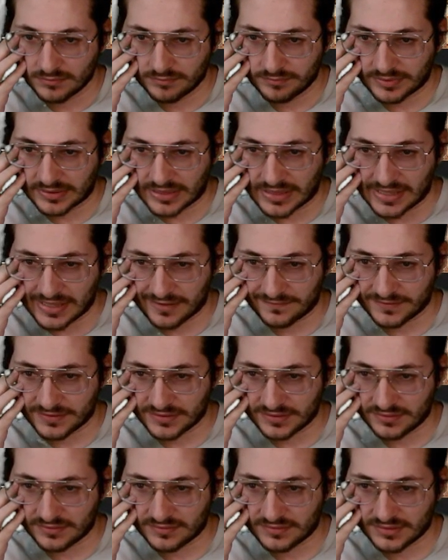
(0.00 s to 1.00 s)
But I have
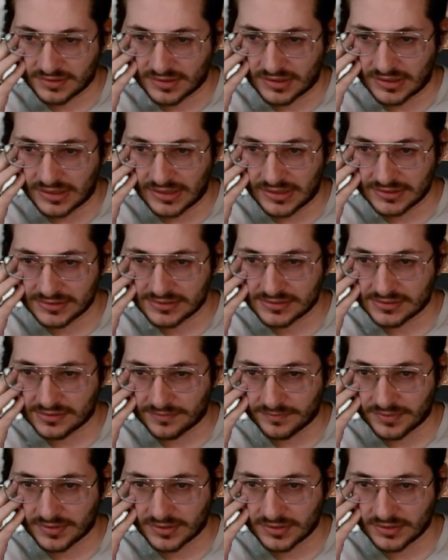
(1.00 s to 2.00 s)
to cut
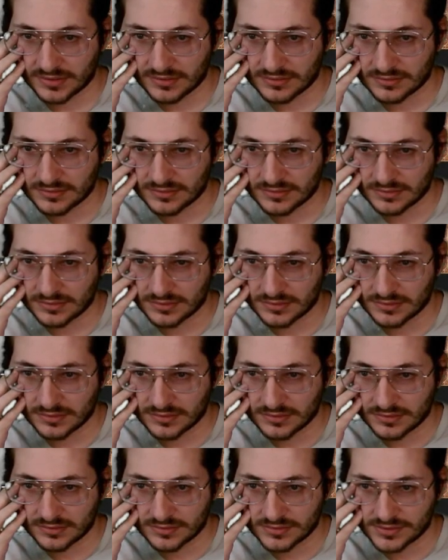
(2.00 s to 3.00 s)
something.
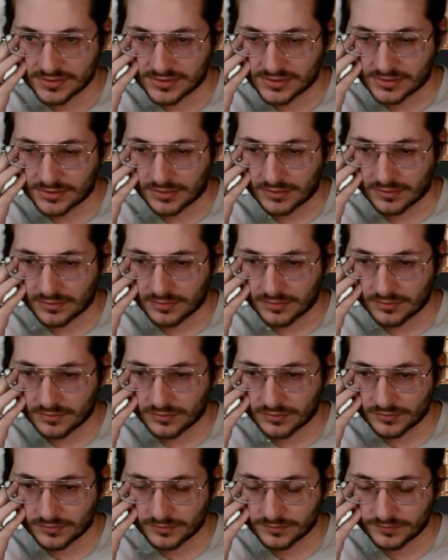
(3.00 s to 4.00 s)
So